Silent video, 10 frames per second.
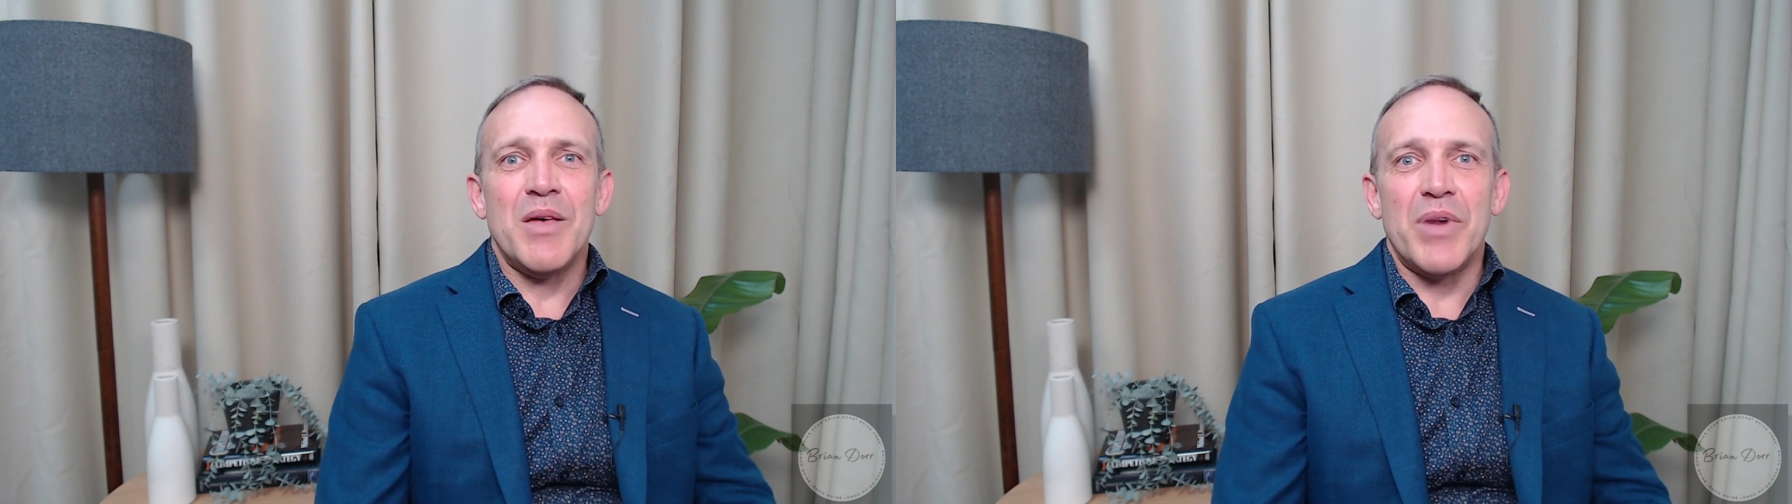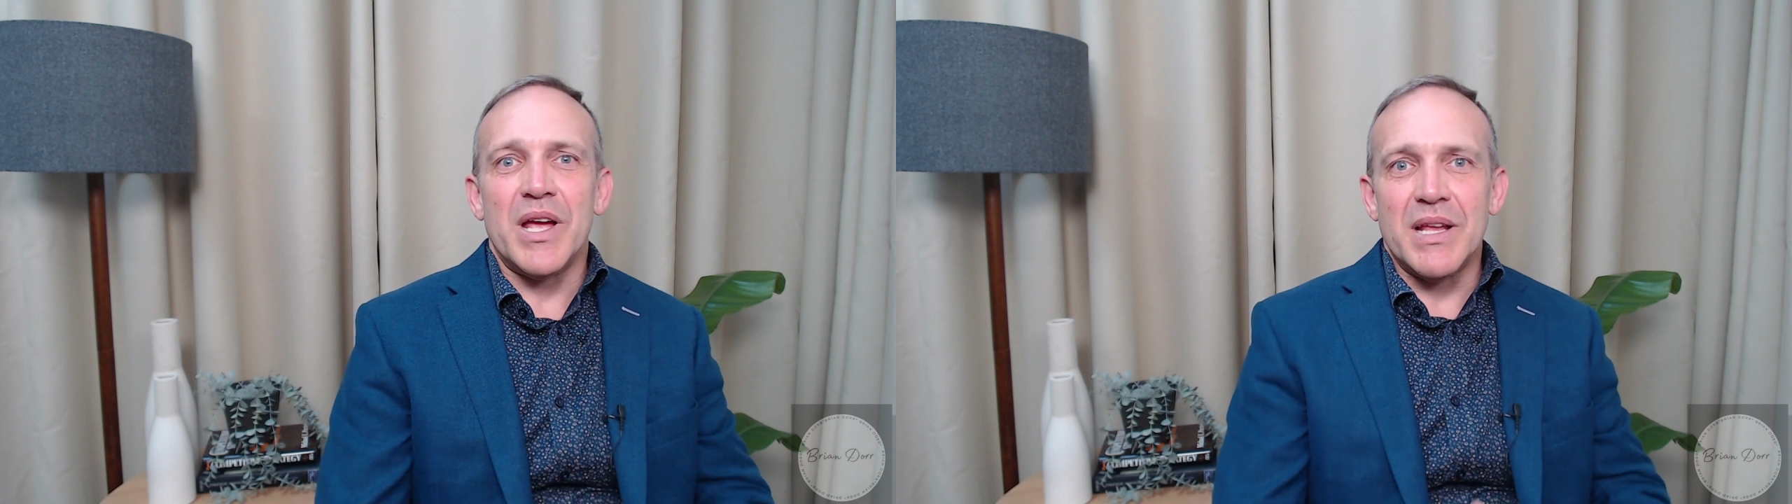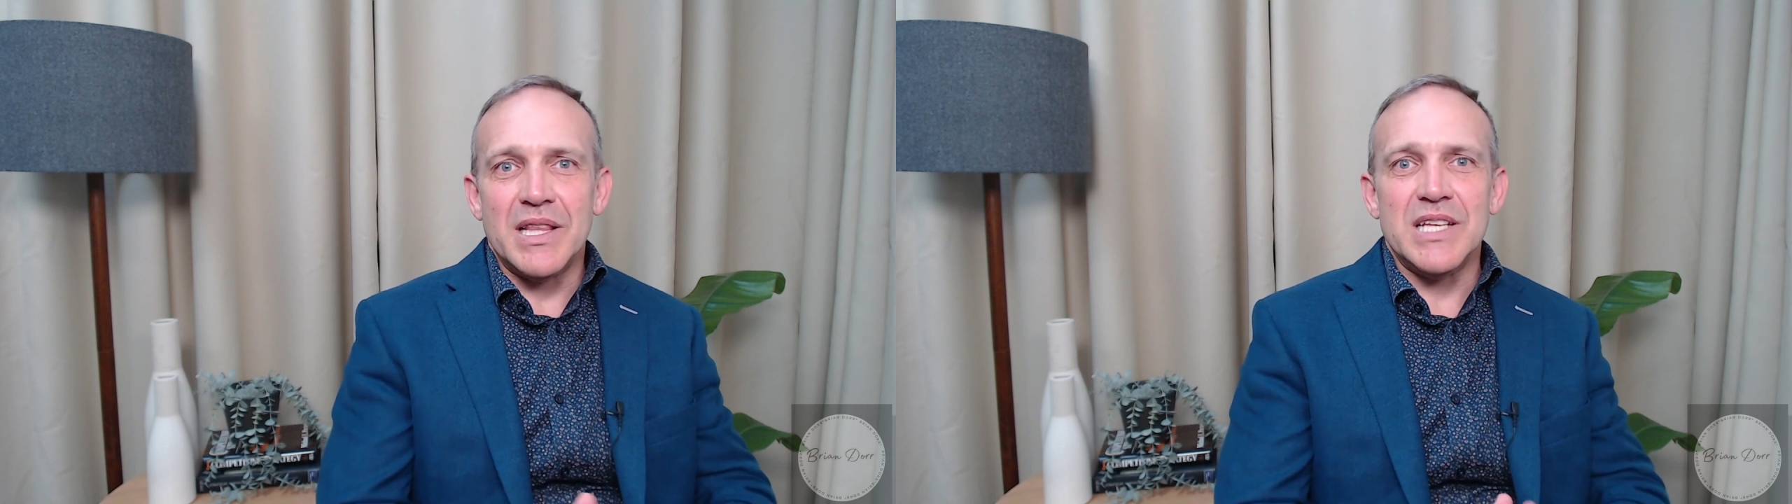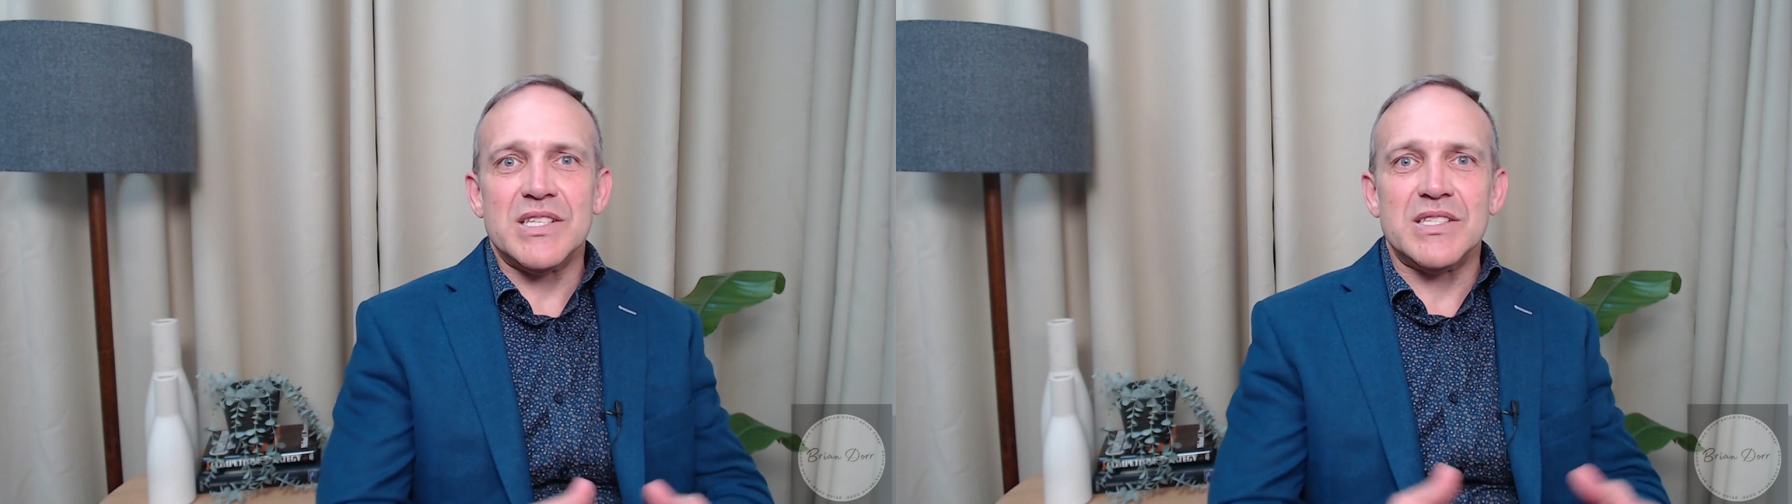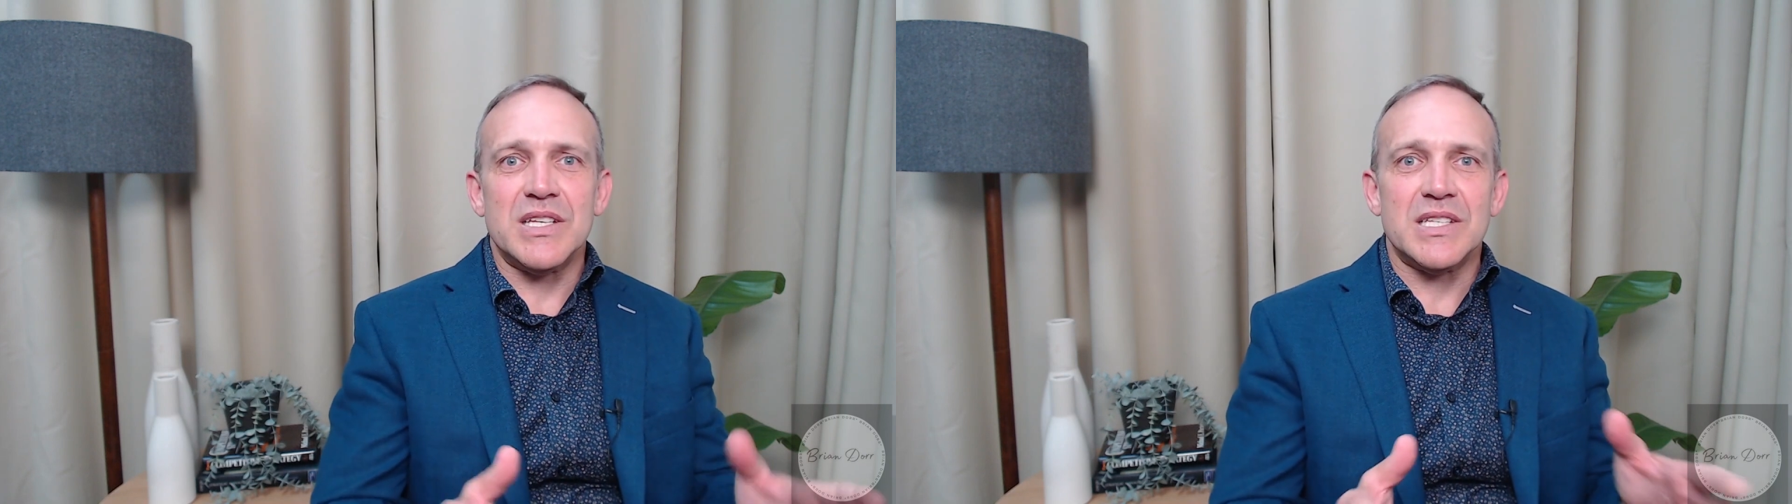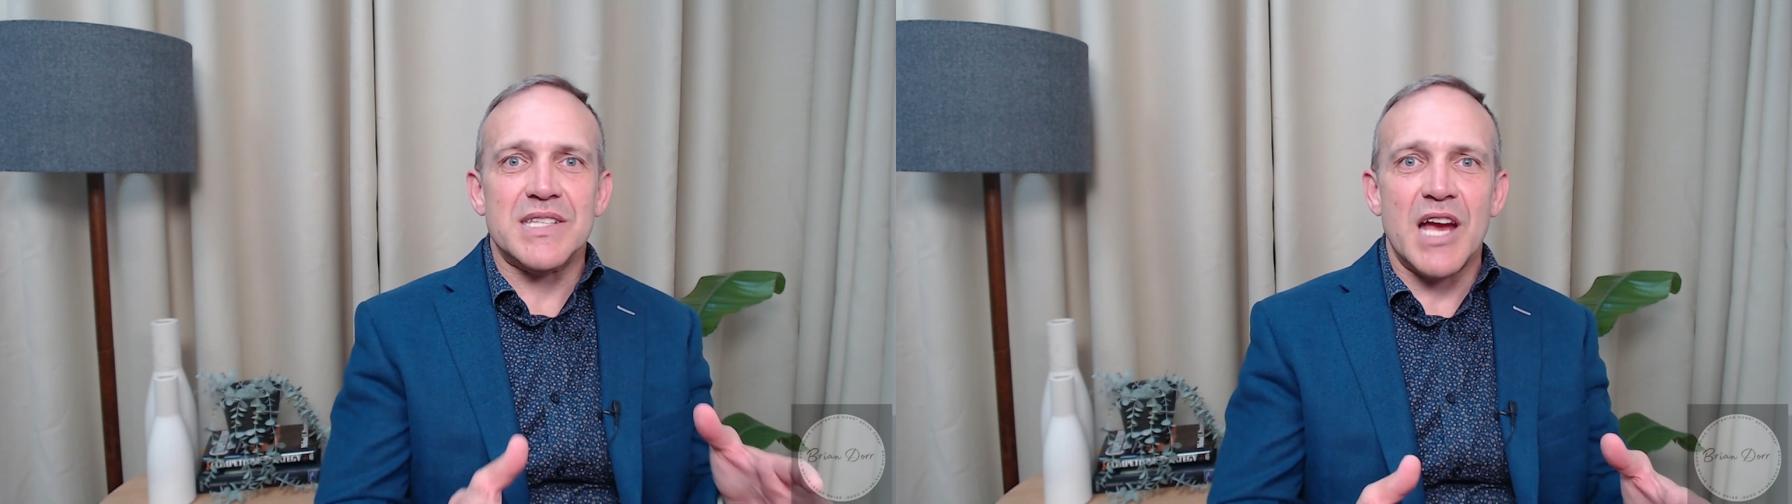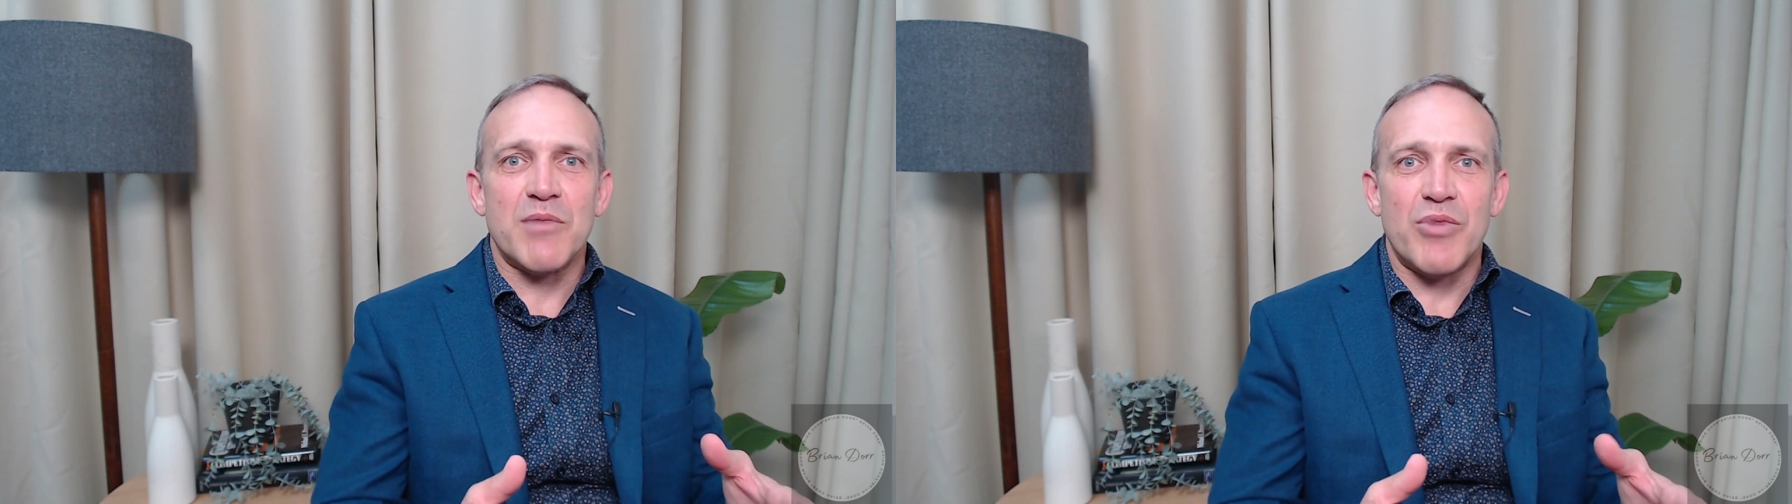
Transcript: But at least it's in a snack